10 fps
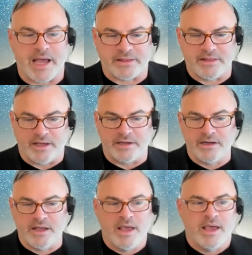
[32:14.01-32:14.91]
back
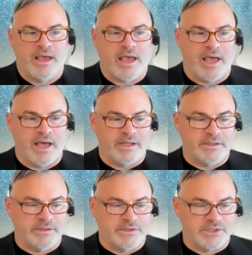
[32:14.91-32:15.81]
then.
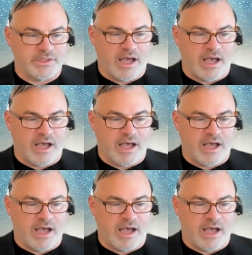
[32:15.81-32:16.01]
And